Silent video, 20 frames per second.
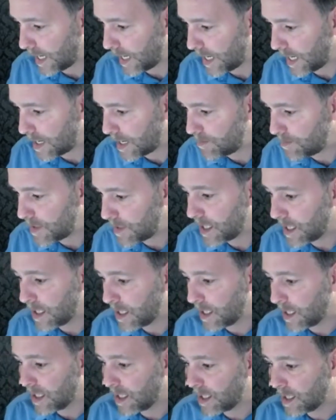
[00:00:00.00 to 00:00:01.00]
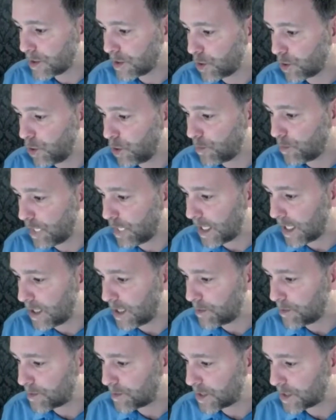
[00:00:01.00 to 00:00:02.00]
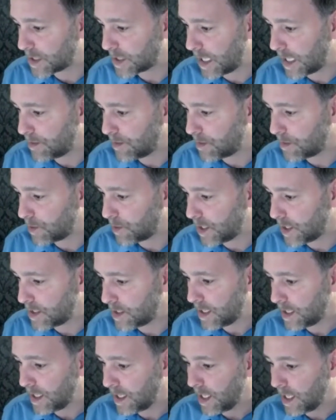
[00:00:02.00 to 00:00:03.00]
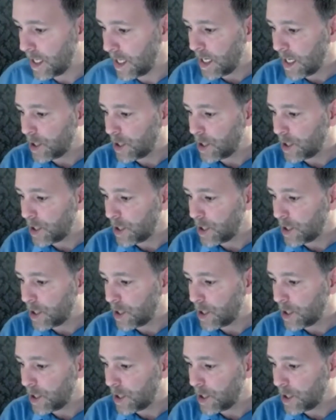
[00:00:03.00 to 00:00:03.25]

So I hope that helps, Louise.